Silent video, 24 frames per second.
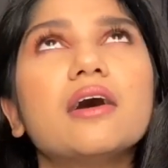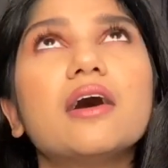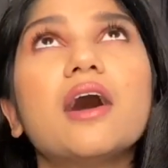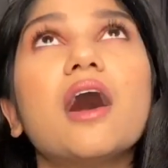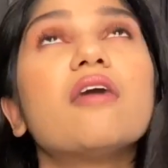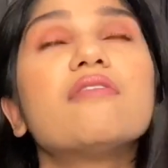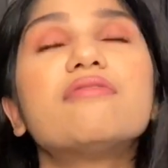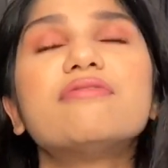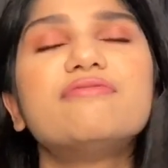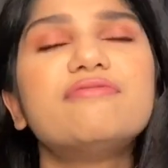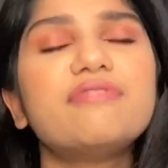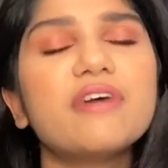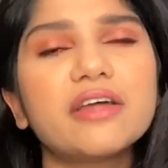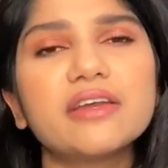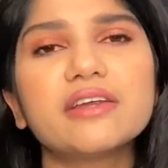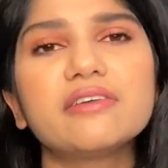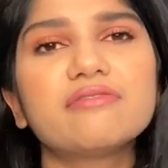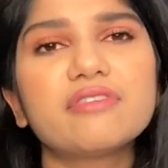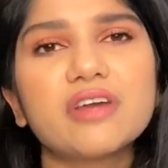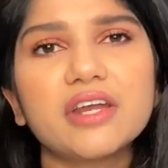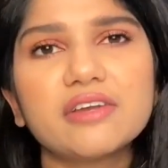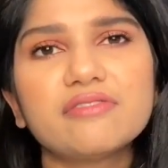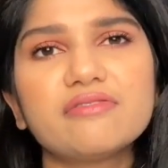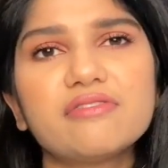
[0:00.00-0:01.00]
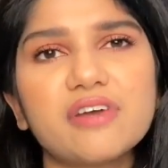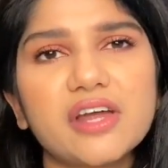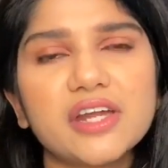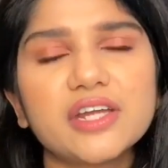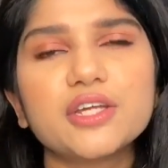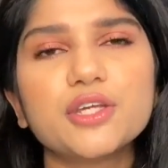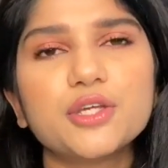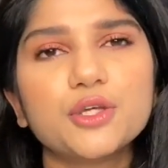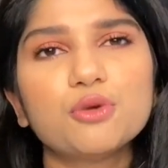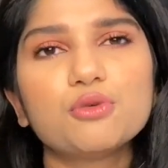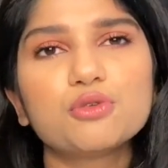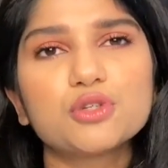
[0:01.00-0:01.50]
a very, very, very
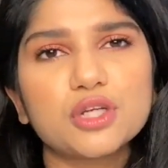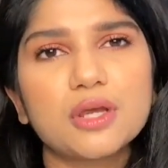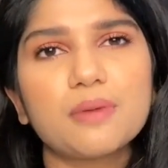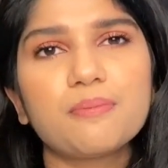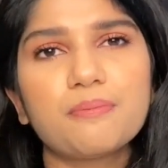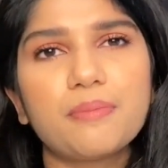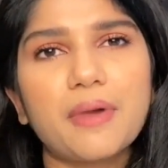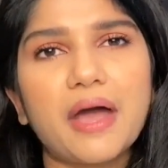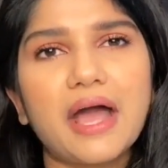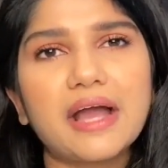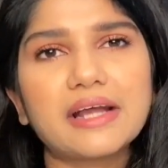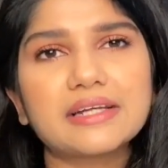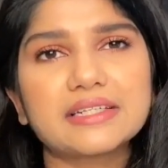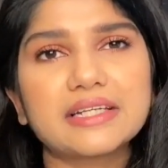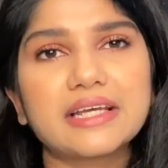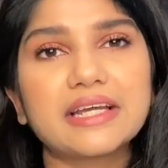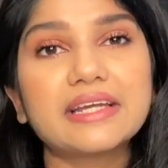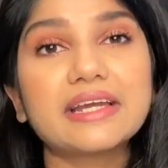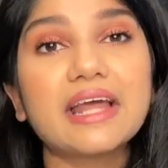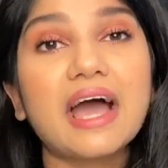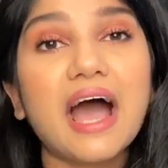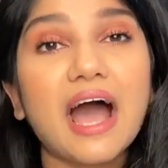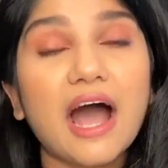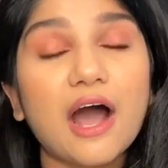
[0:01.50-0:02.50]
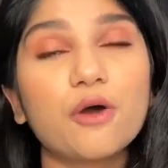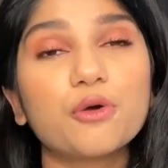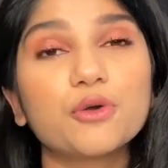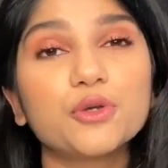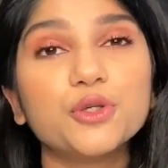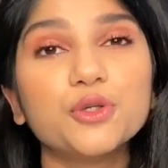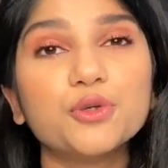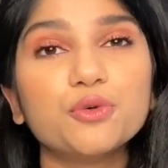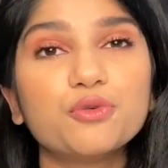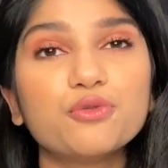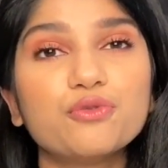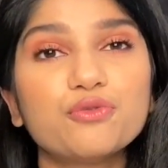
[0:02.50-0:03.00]
huge impact in how
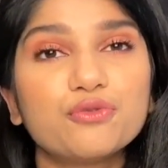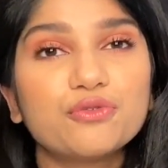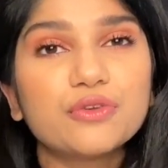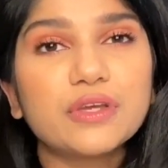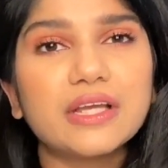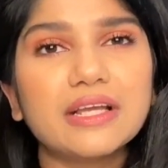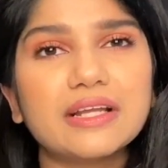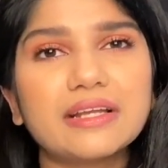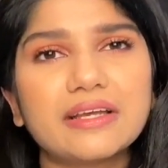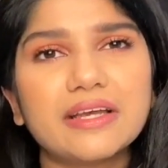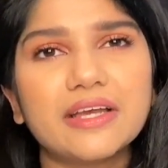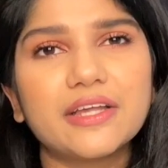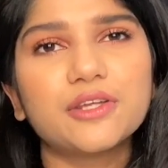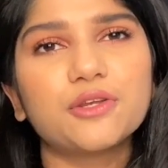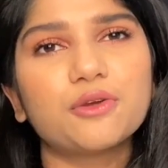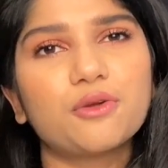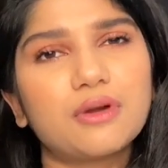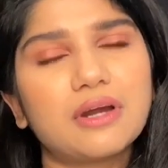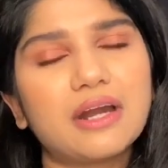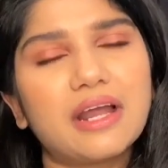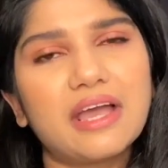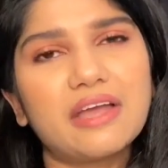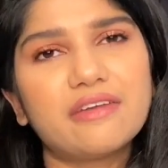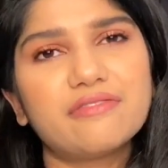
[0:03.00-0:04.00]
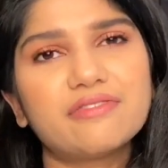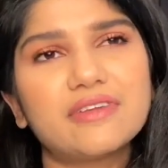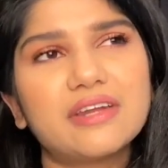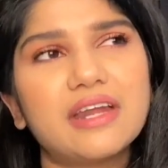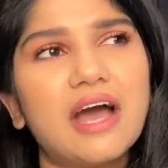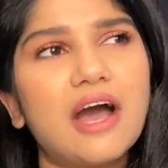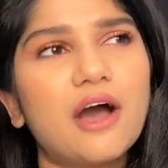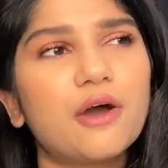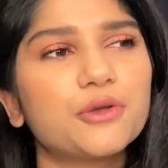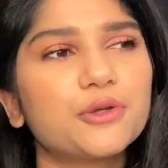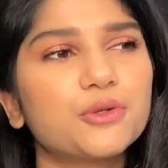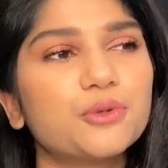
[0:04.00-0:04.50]
you feel in your life and
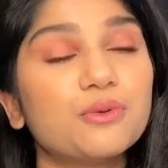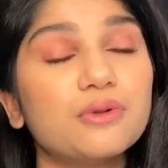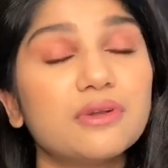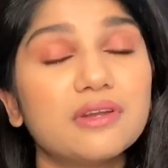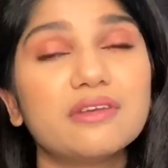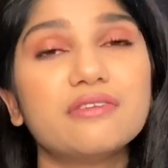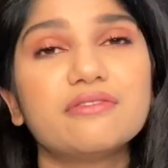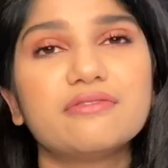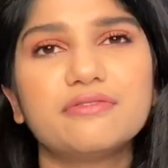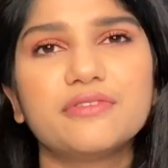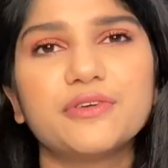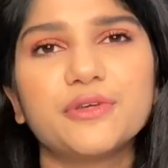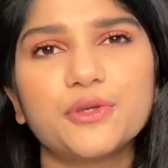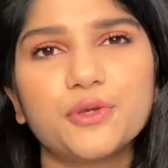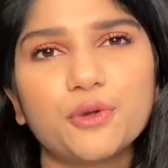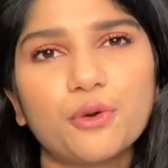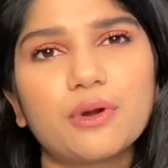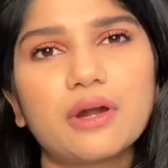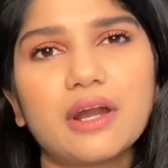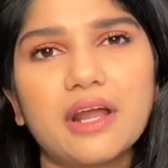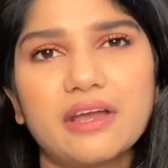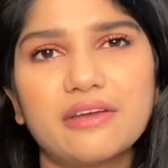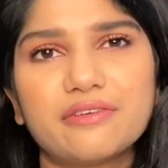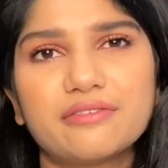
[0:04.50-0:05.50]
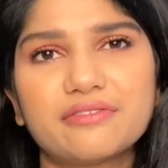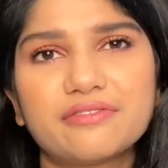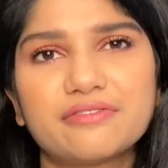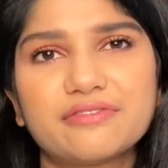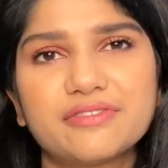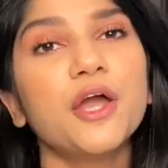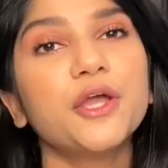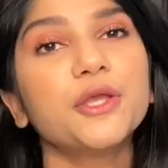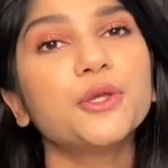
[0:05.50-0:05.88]
how you live your life.